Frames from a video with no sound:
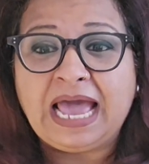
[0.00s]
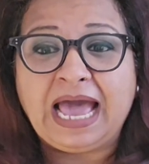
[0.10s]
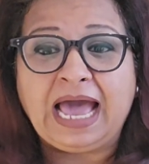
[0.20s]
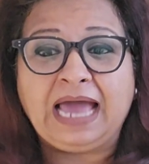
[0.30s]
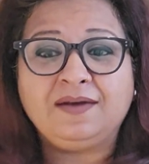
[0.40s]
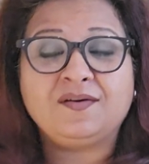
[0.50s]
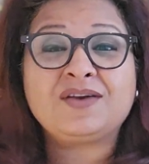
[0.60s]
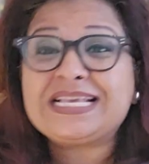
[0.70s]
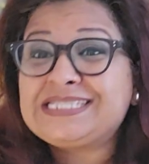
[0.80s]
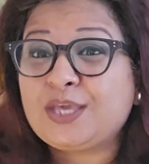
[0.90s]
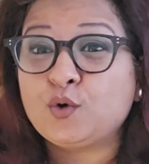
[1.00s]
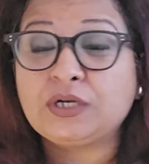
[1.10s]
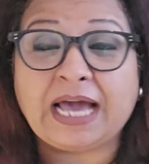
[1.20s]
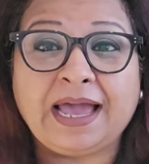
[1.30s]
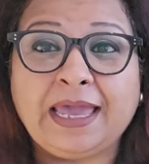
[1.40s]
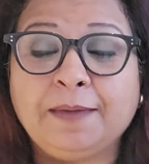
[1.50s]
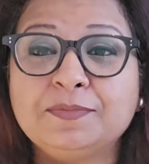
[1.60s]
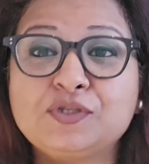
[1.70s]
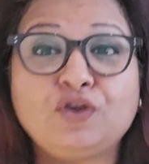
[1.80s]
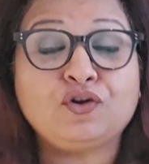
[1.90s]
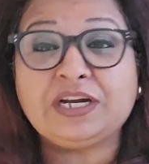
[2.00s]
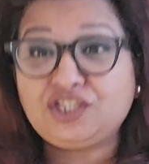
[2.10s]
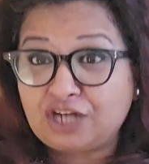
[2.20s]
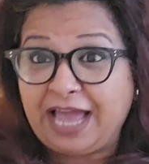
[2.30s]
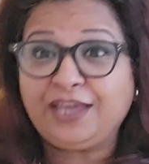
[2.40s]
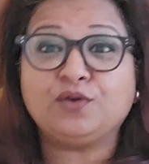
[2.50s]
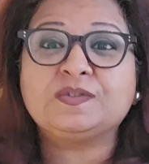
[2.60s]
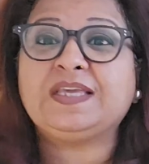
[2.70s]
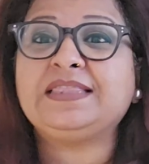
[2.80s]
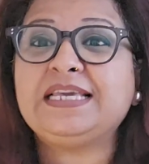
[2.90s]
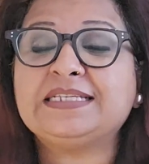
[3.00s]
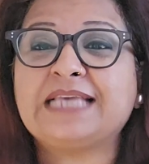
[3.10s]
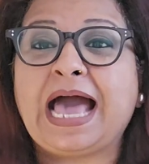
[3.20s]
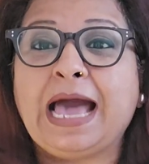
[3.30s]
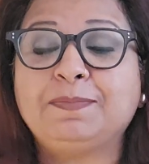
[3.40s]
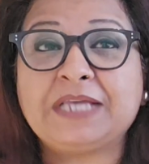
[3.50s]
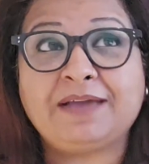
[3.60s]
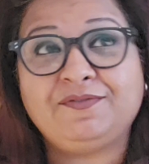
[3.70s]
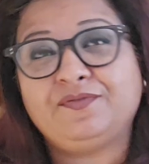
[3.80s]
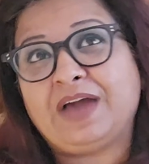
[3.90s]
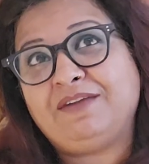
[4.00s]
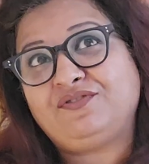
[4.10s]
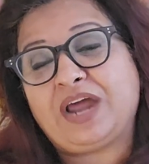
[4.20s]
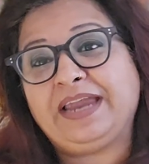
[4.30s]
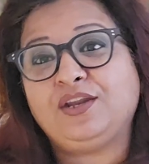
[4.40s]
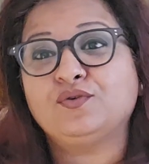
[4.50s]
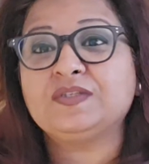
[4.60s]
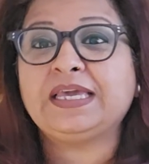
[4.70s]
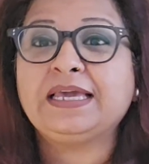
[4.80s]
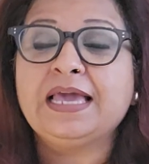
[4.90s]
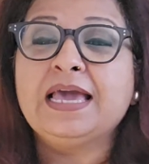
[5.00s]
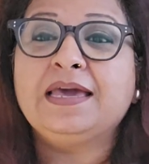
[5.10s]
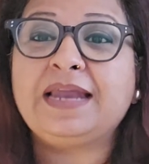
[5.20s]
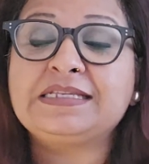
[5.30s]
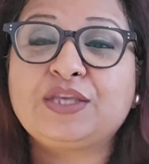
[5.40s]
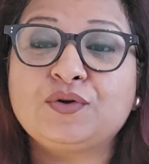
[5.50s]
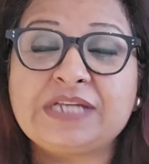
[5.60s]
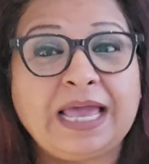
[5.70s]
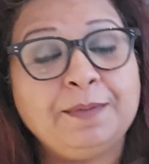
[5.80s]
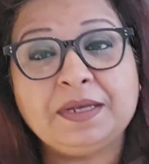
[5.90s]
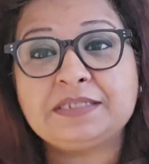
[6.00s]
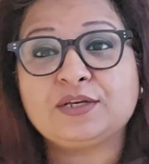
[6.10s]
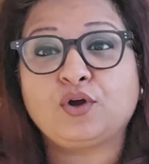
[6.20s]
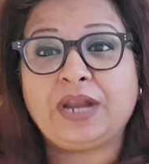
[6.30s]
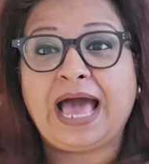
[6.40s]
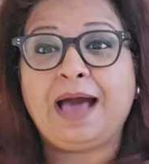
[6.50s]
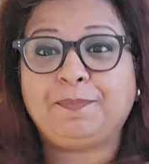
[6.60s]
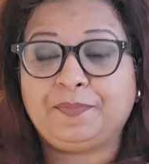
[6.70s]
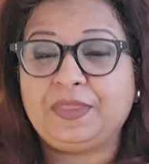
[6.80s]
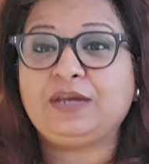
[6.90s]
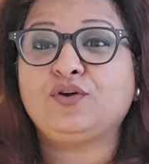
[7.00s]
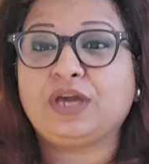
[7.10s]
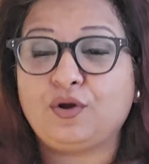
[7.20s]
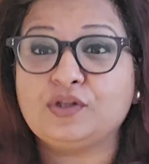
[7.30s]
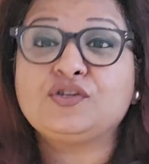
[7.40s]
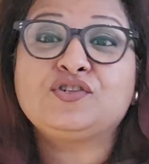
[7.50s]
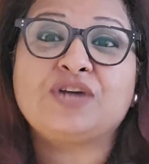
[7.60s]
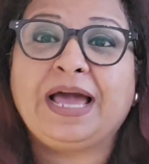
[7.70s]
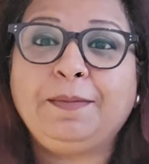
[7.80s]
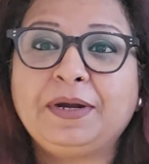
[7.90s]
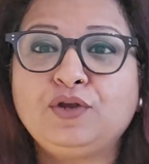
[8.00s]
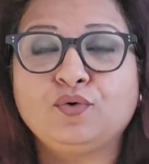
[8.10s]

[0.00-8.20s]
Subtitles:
and Rescue Time. So you can try using these apps. I've tried using Rescue Time, and it's a good app that you can also try, but